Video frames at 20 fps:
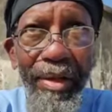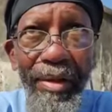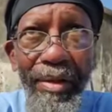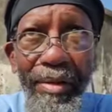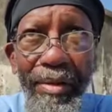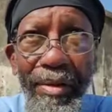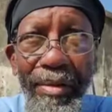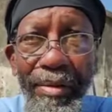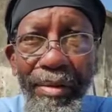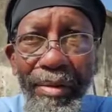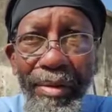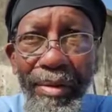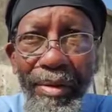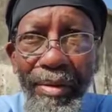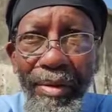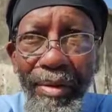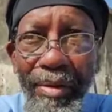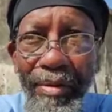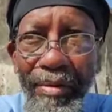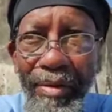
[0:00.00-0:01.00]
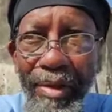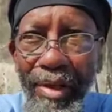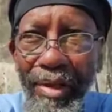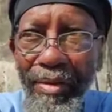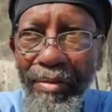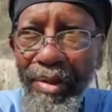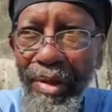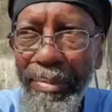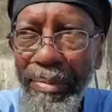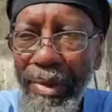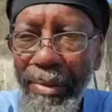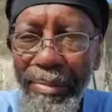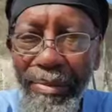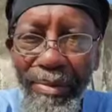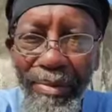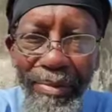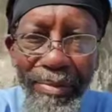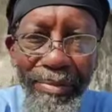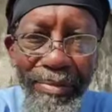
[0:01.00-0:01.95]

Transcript: All right, all right, Papa.